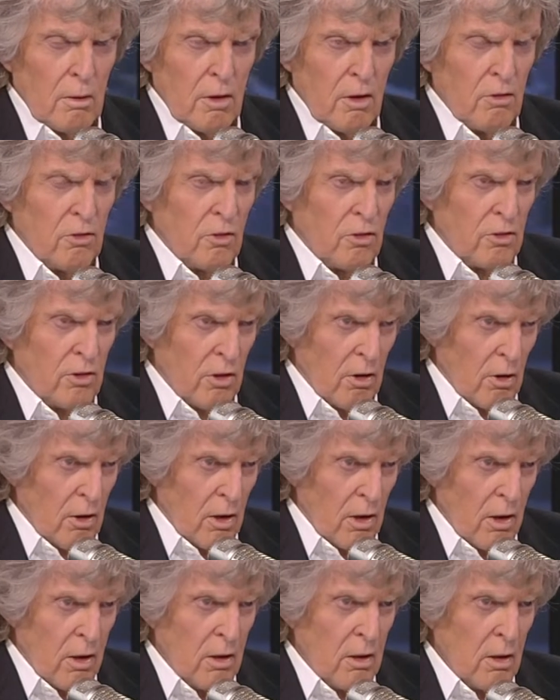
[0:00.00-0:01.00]

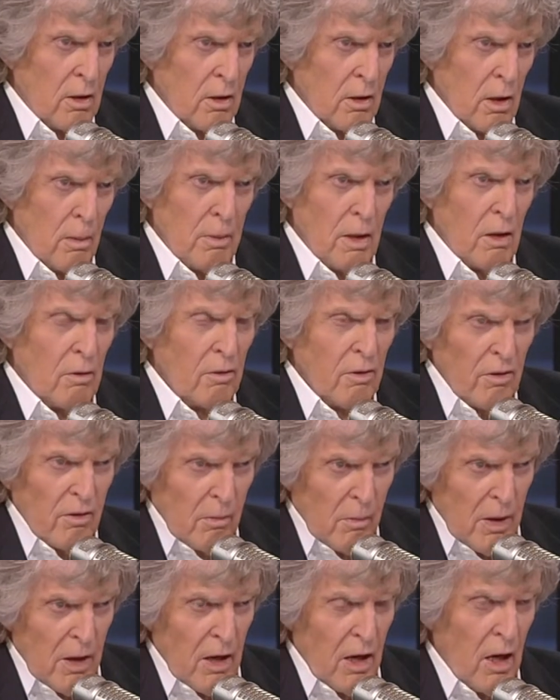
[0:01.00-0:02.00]
necessarily, I mean, I lived
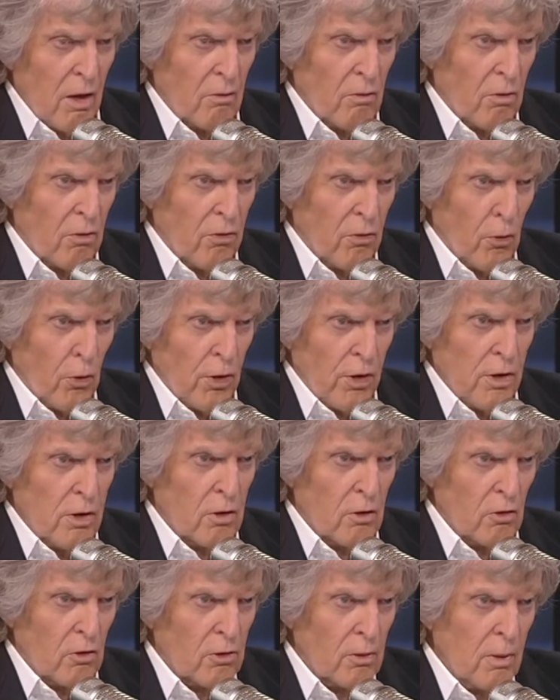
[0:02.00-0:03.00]
in Manhattan for 40
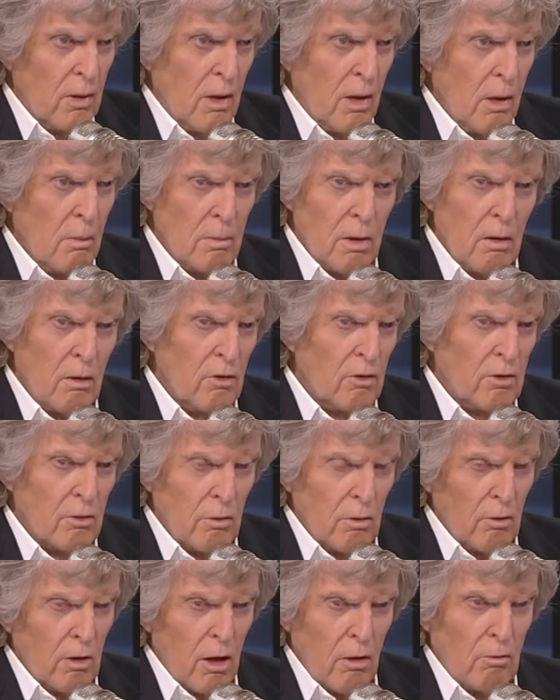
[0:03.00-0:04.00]
years, so, but I
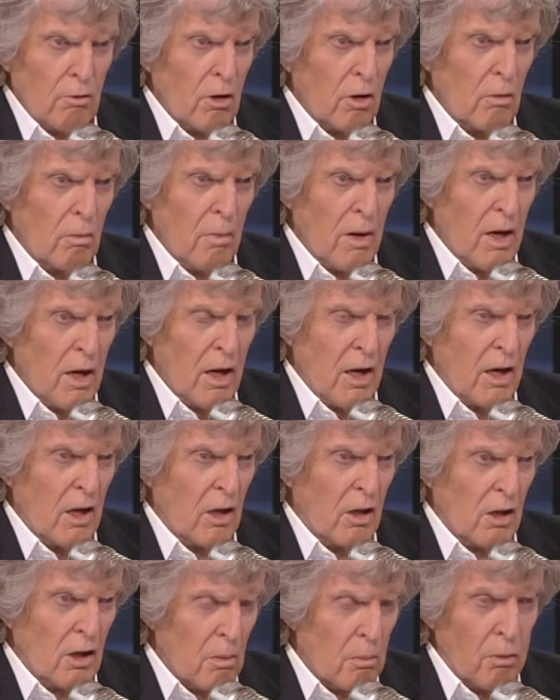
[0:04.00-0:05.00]
wasn't a real
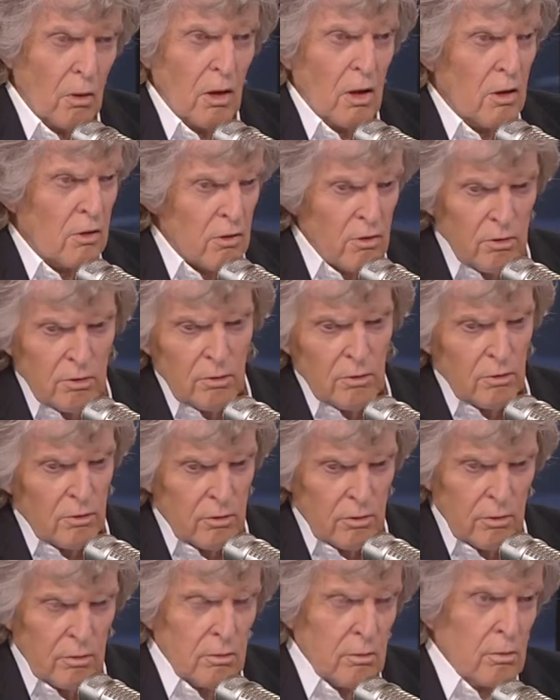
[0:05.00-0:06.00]
Manhattan liberal. I just was
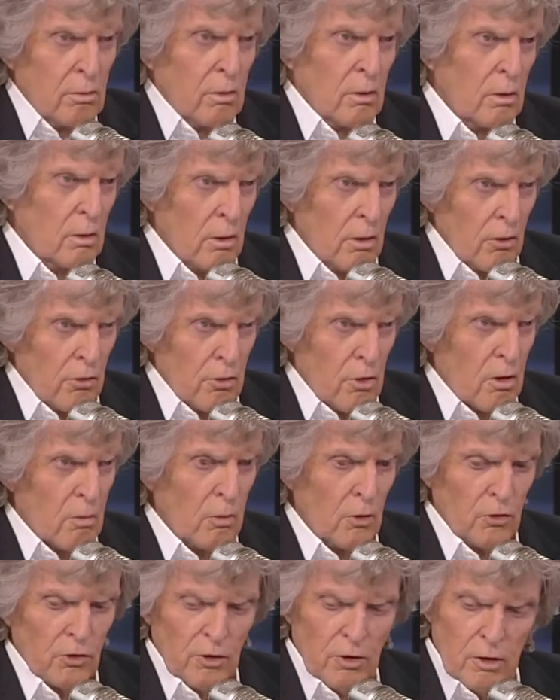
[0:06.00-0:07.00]

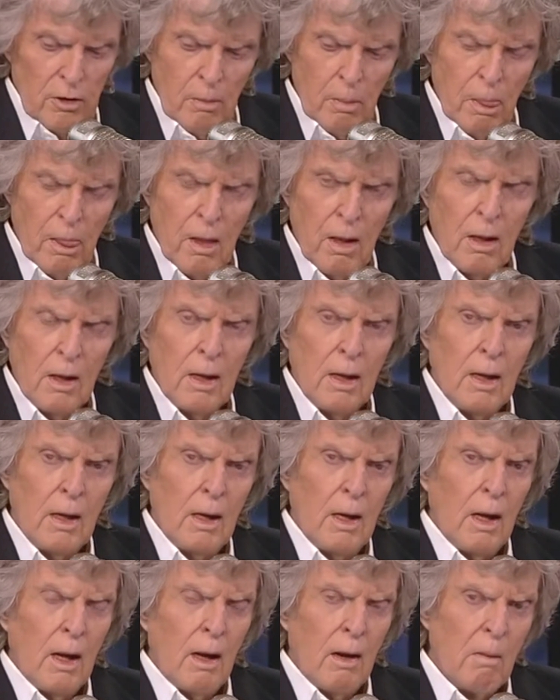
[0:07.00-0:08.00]
drunk most of the time.
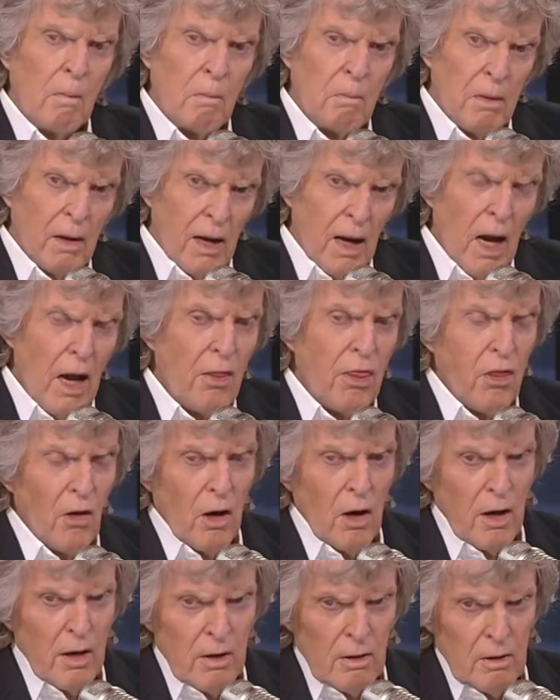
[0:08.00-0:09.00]
But I
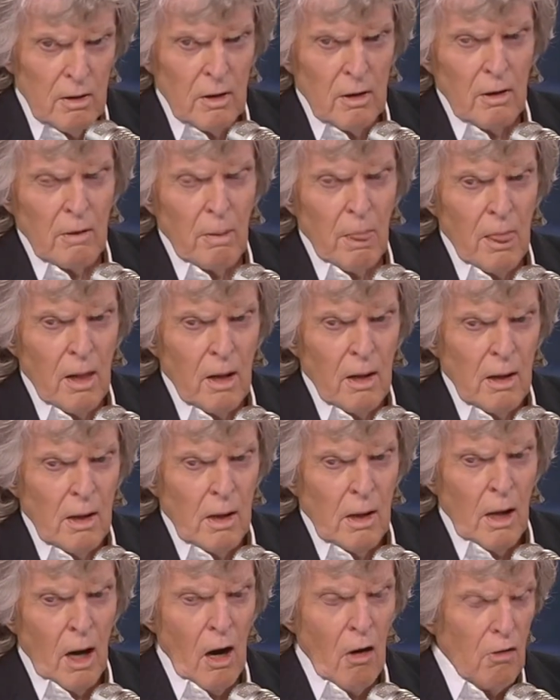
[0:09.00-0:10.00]
thought, I
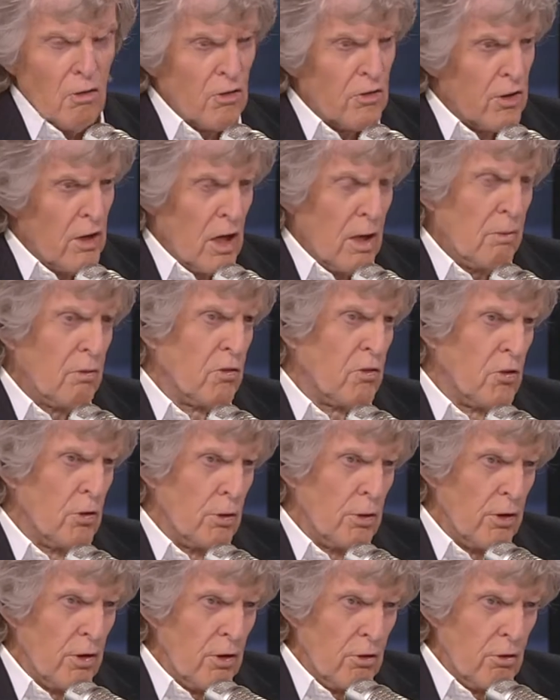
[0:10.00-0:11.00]
always thought he was
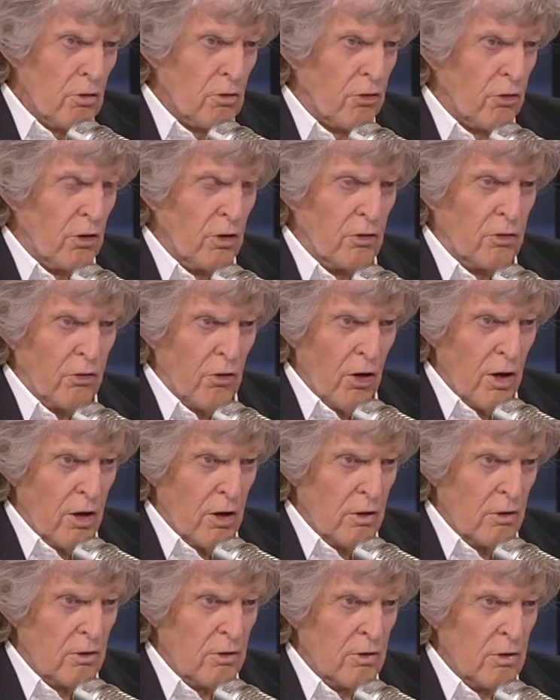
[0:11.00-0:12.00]
doing the news for his
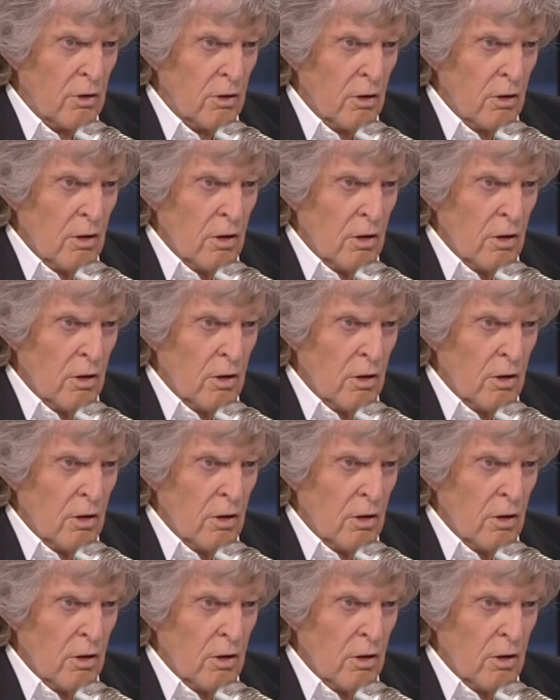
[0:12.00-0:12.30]
friends,